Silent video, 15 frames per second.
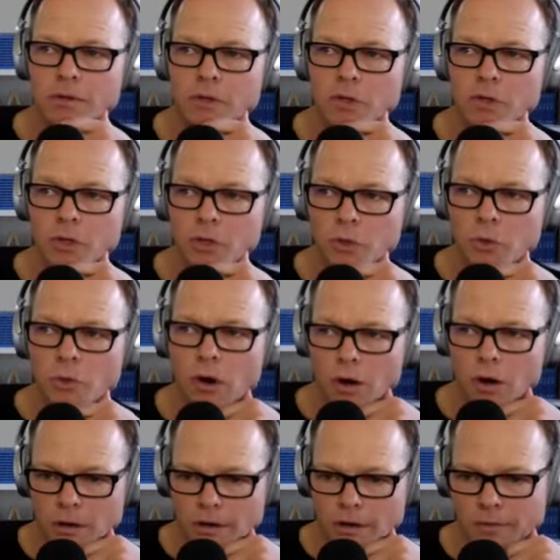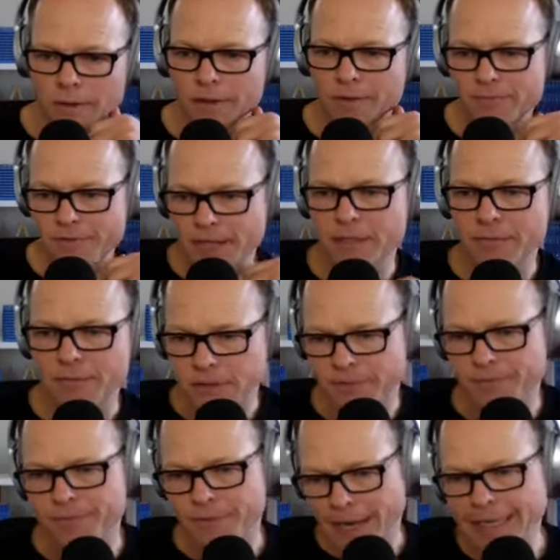you are effectively
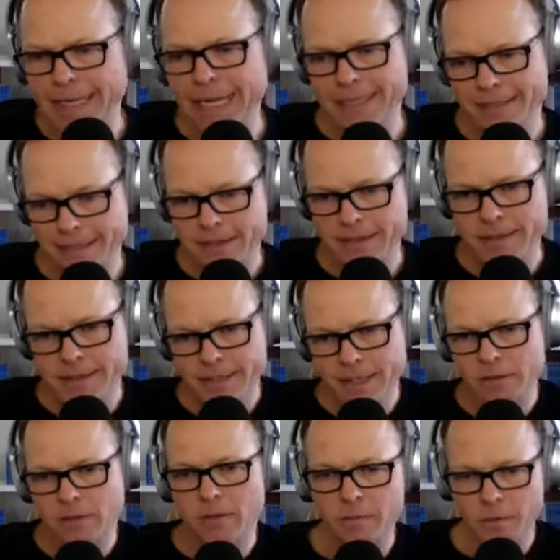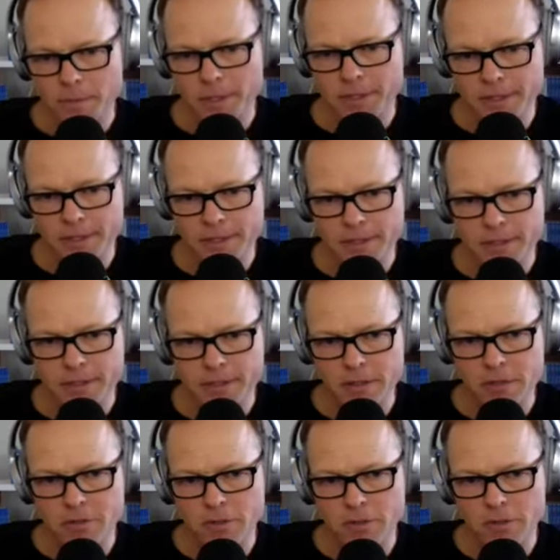financing the sale of the business. So
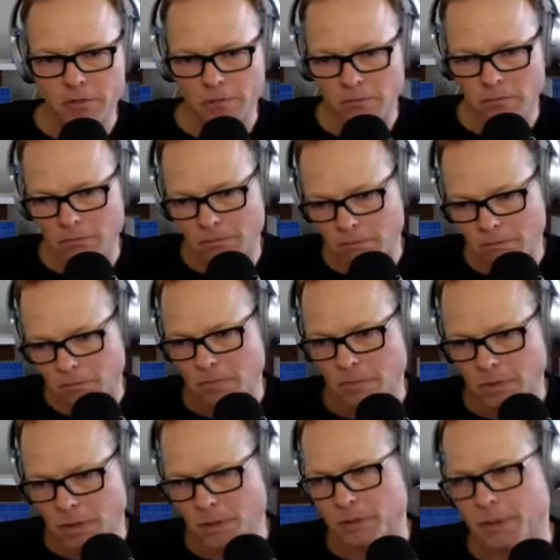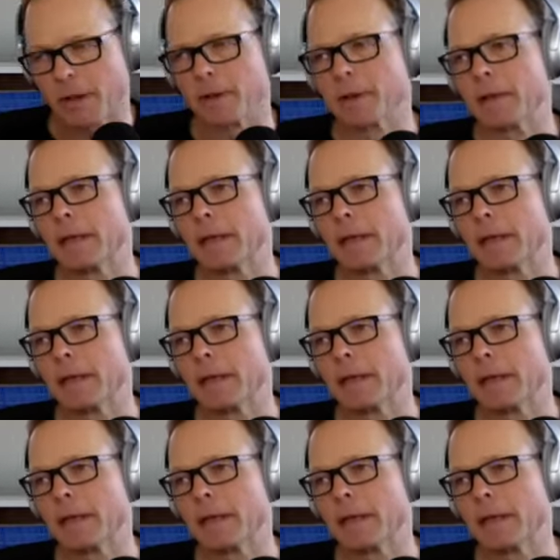you're exactly okay.